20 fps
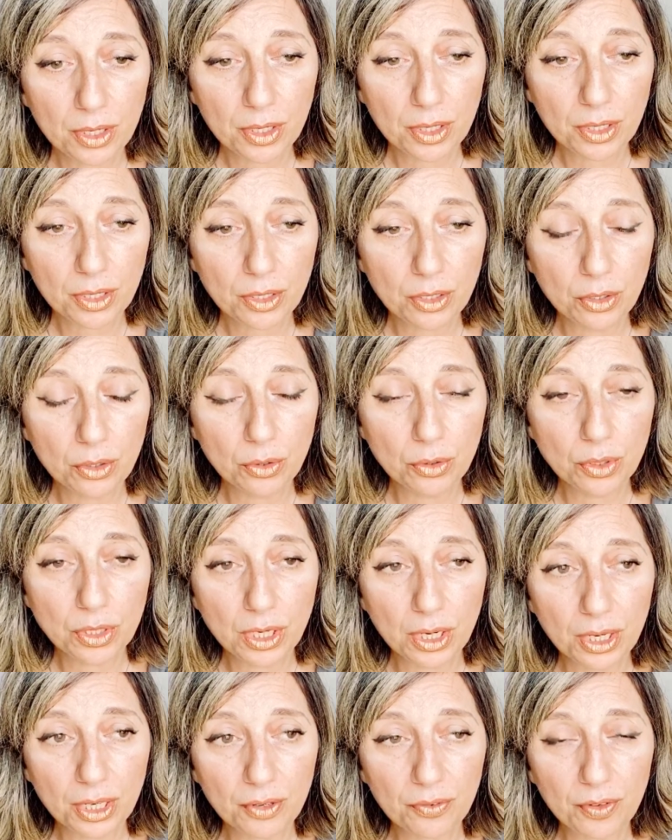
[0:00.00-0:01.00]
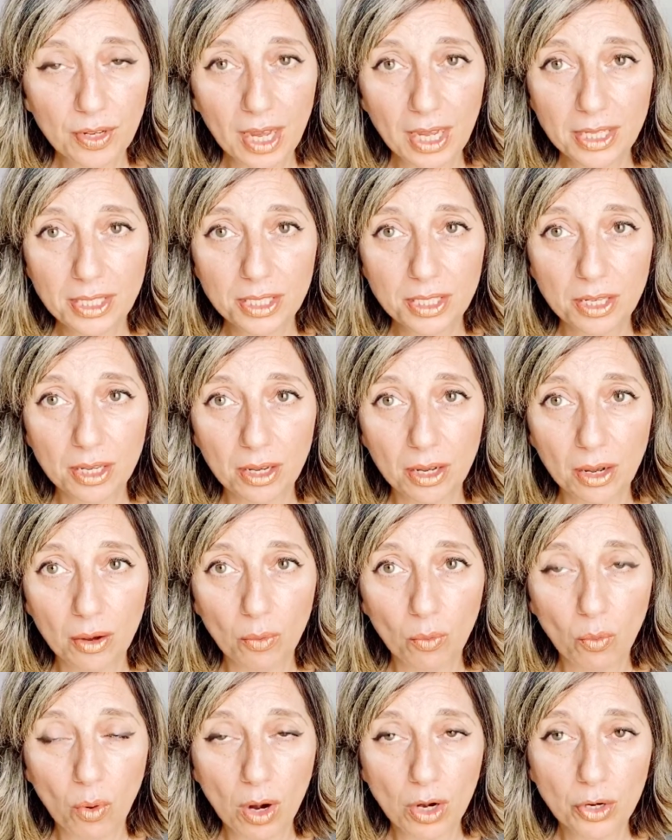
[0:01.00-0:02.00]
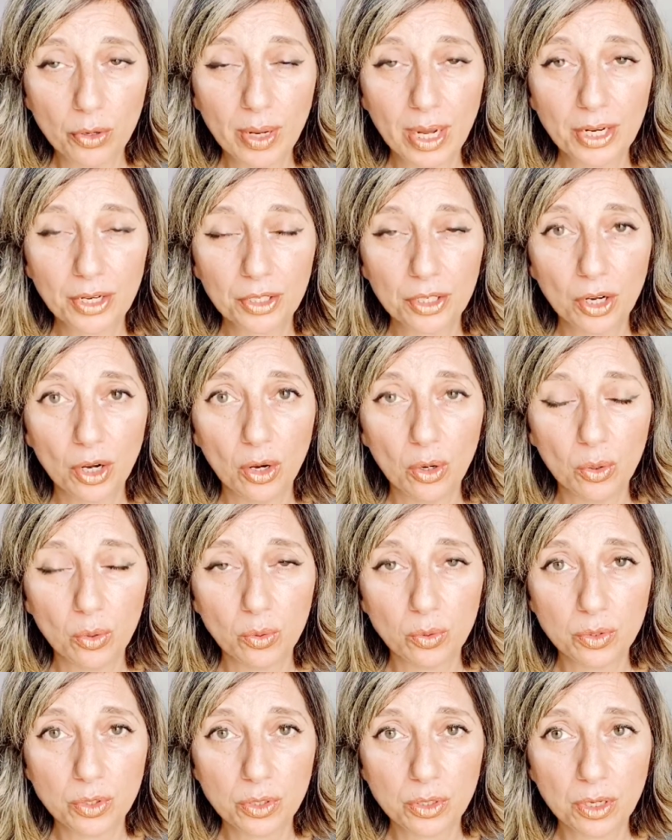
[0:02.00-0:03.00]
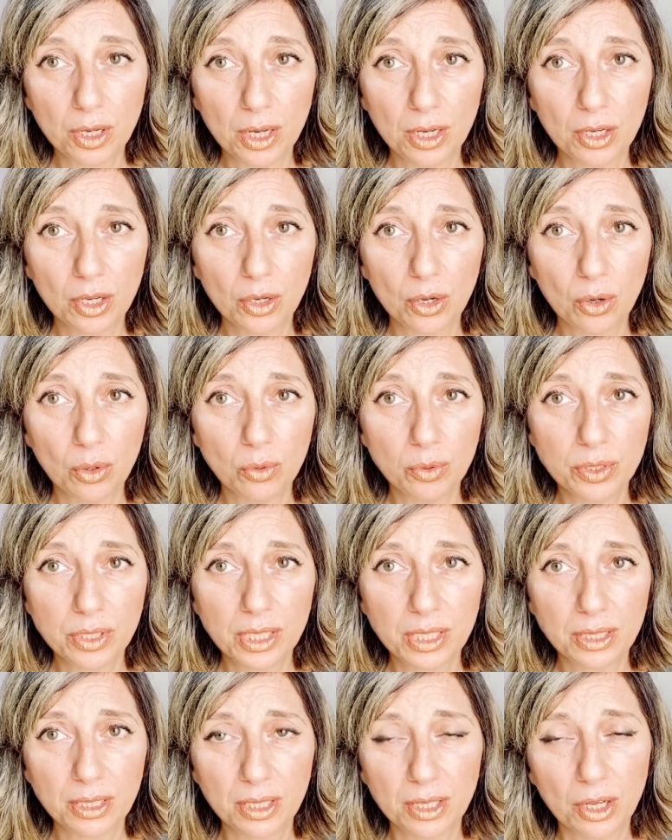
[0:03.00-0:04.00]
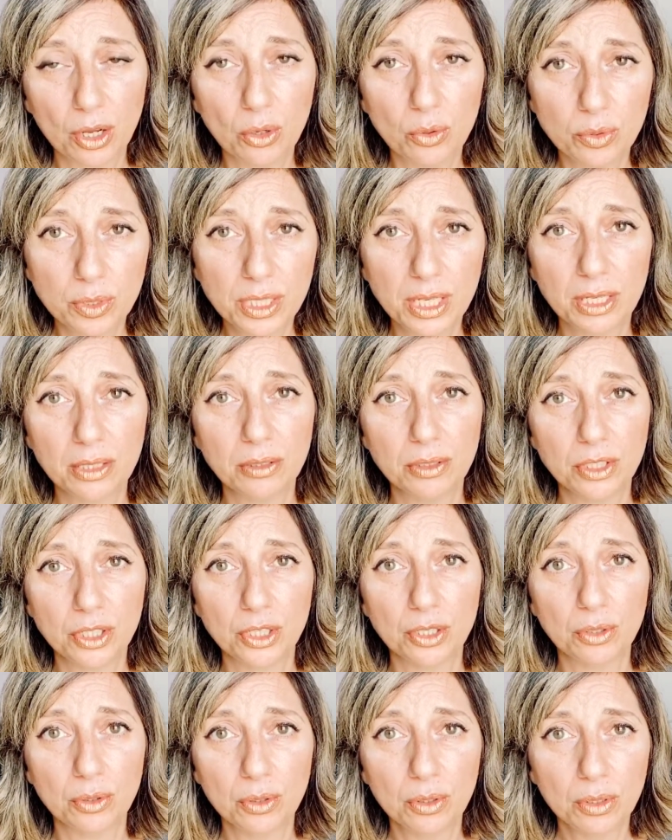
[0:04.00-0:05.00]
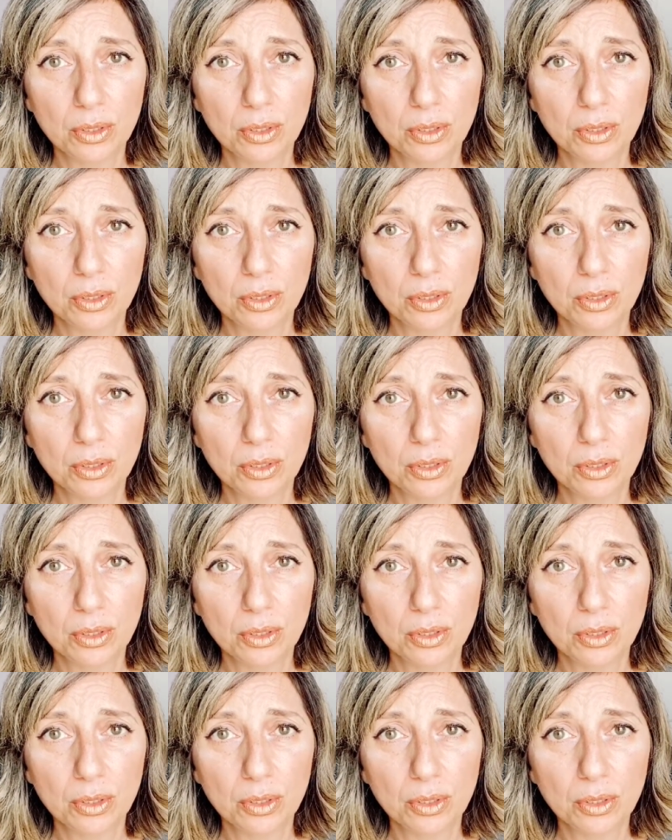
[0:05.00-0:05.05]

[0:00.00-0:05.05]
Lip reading: you died of cancer while you had a cold, and the cold killed you.